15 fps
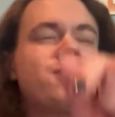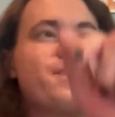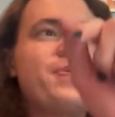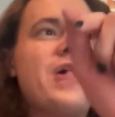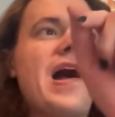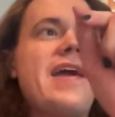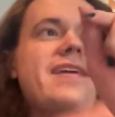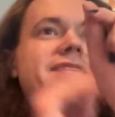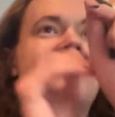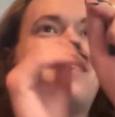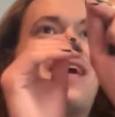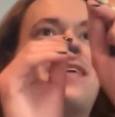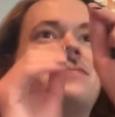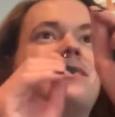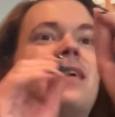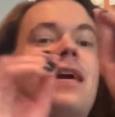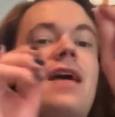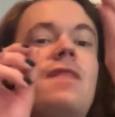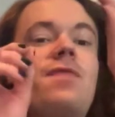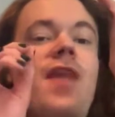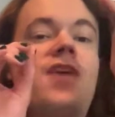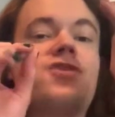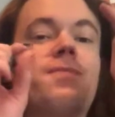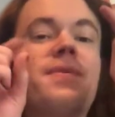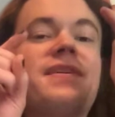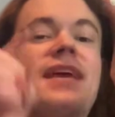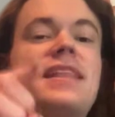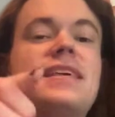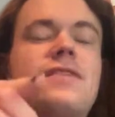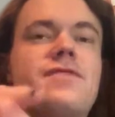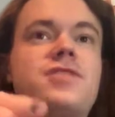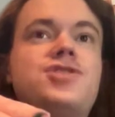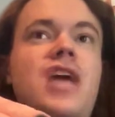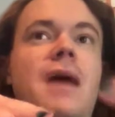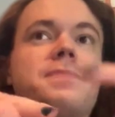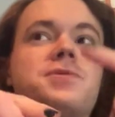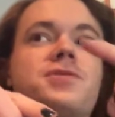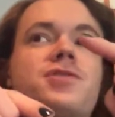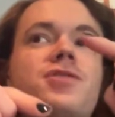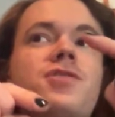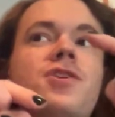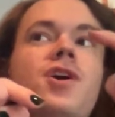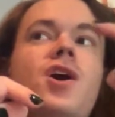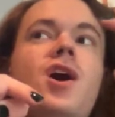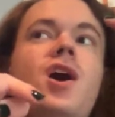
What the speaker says: implying that at the beginning of the chapter,